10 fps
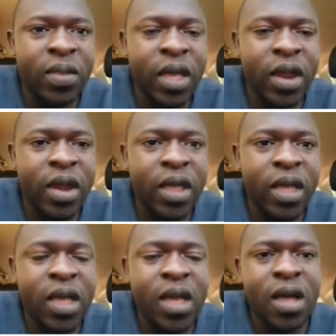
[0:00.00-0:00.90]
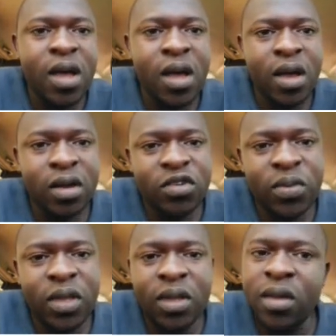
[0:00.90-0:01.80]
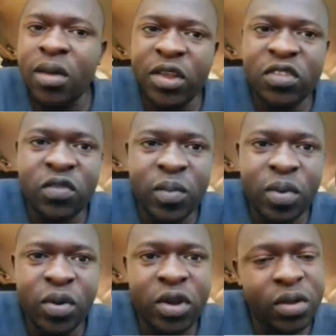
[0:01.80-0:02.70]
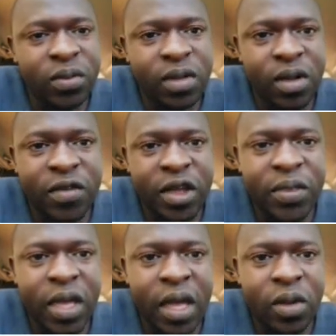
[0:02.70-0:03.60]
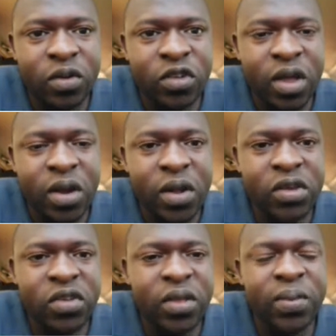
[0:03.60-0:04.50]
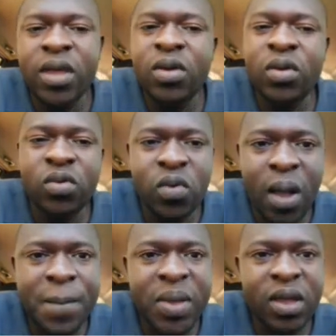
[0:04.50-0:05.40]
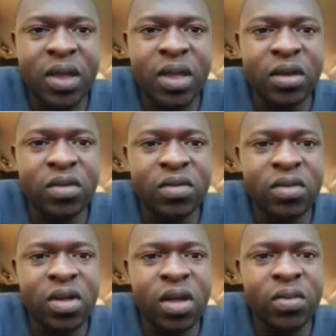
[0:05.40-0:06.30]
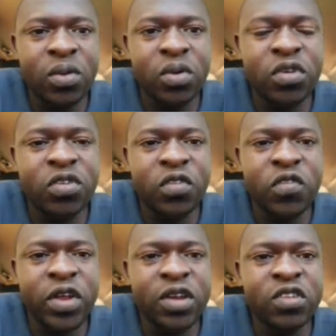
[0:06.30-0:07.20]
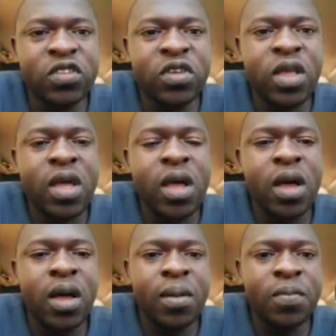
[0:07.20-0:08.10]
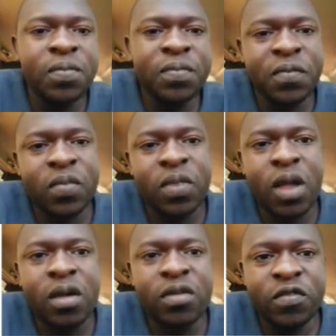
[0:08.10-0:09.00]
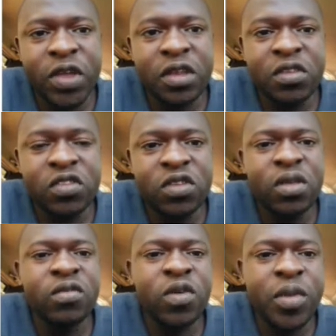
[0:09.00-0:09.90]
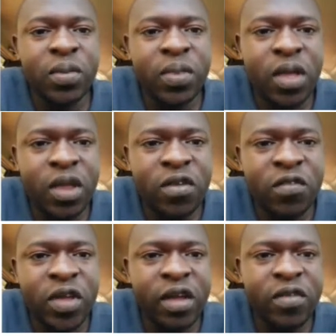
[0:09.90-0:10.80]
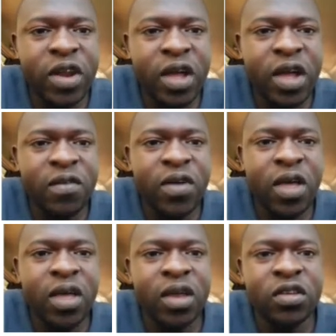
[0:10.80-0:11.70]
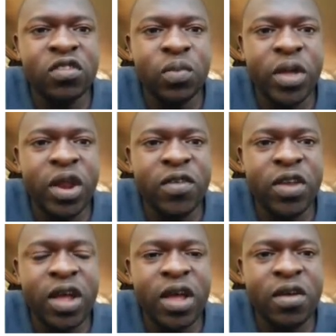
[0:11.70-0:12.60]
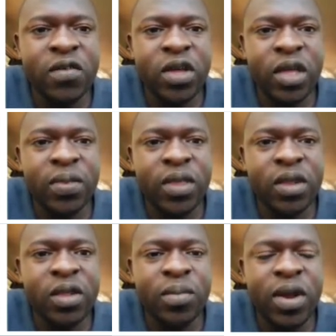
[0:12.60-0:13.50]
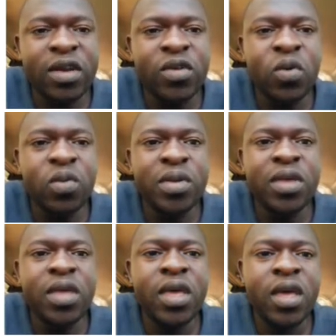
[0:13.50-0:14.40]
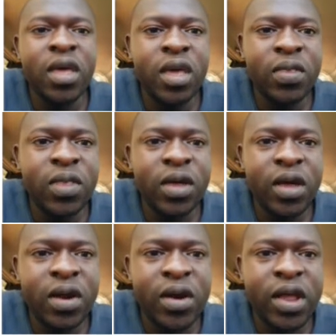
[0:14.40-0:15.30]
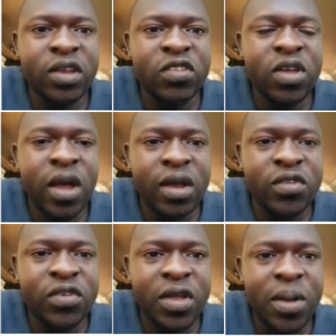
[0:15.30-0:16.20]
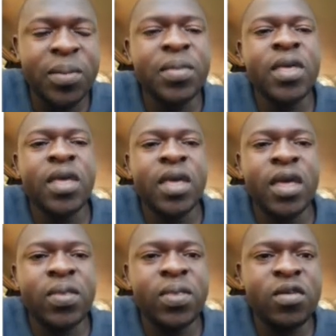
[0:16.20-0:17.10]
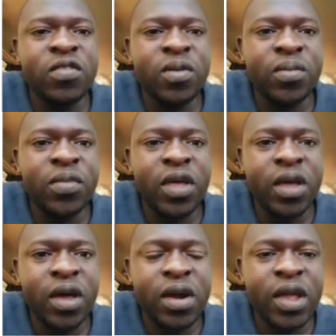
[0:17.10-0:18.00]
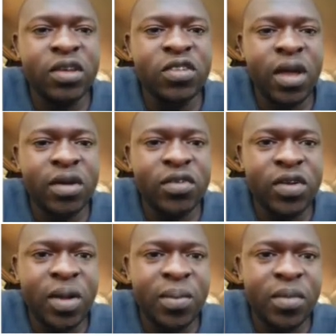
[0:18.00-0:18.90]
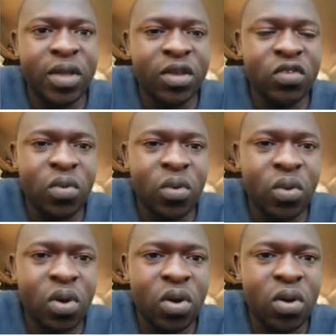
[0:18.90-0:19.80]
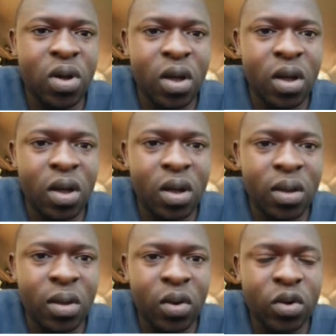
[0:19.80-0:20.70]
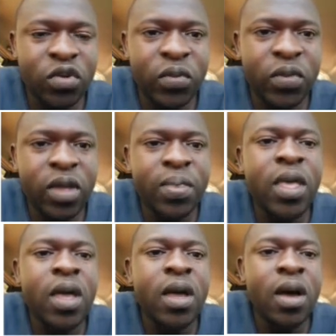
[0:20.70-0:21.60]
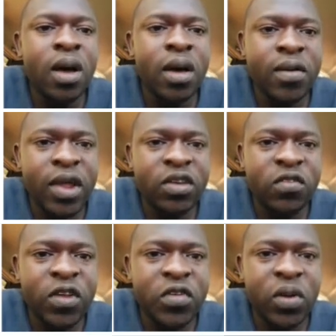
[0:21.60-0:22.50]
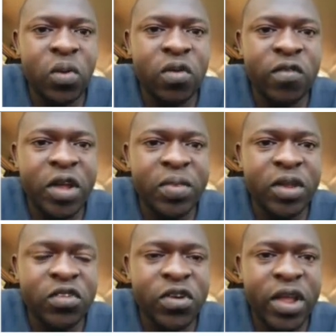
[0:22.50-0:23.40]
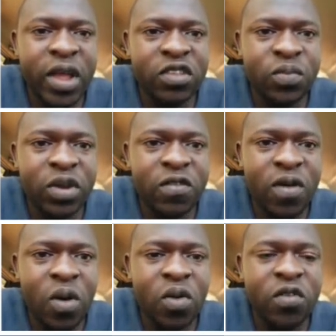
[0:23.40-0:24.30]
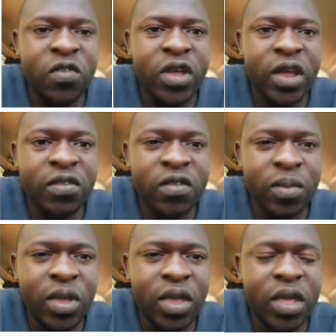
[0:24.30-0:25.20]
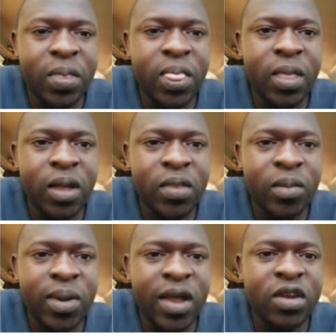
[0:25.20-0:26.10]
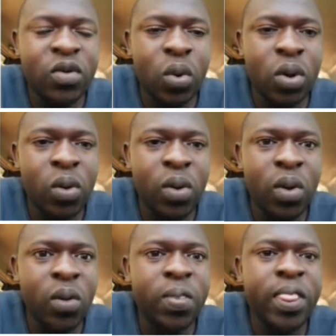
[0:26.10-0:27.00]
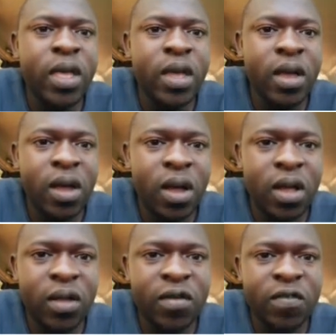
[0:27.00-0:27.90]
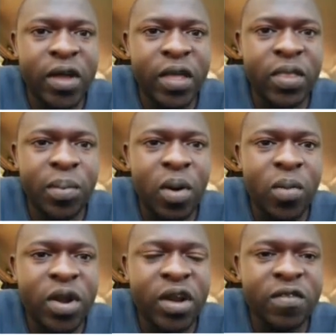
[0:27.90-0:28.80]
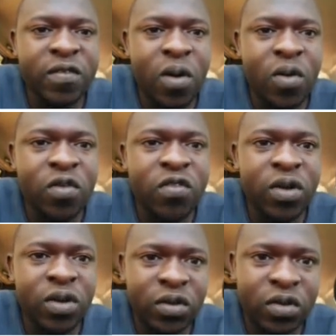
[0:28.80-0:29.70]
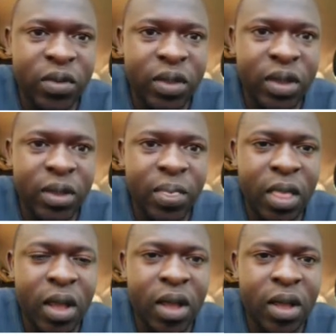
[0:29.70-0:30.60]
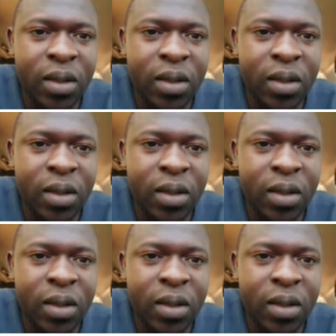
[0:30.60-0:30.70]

and then to the rest of the body via the aorta, right? And then it will come back in through different veins, forming the inferior vena cava and superior vena cava, and then the blood will be in the right atrium, and then from the right atrium it will go to the right ventricle via the tricuspid valve, and from here the blood will go via the pulmonary valve to the